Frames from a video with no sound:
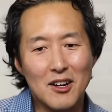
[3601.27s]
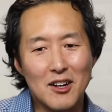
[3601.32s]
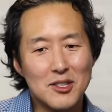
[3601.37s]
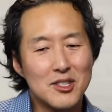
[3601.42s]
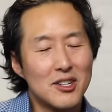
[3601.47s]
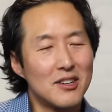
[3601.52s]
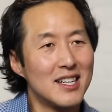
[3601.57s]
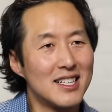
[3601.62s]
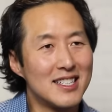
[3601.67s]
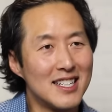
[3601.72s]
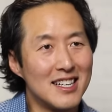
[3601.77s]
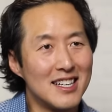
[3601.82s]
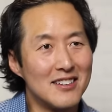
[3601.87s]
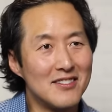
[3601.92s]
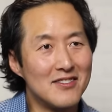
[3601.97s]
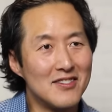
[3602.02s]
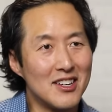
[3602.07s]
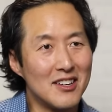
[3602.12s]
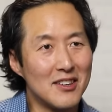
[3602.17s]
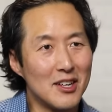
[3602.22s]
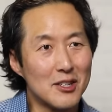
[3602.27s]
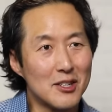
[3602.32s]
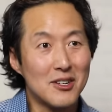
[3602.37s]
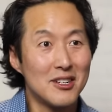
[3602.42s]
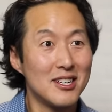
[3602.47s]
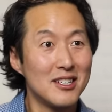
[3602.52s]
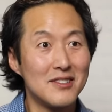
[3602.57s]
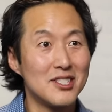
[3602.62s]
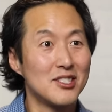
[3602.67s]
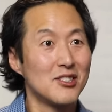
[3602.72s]
alternative? You know, the
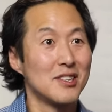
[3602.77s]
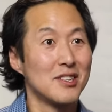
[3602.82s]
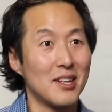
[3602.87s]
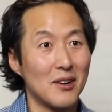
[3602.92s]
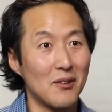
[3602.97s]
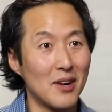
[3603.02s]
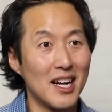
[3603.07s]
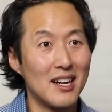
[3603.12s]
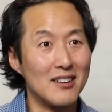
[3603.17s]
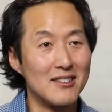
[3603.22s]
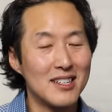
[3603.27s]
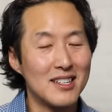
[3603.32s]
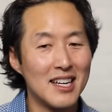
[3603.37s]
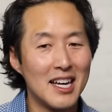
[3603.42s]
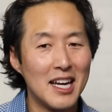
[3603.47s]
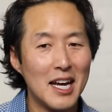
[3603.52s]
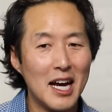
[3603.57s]
alternative is you're in the ground.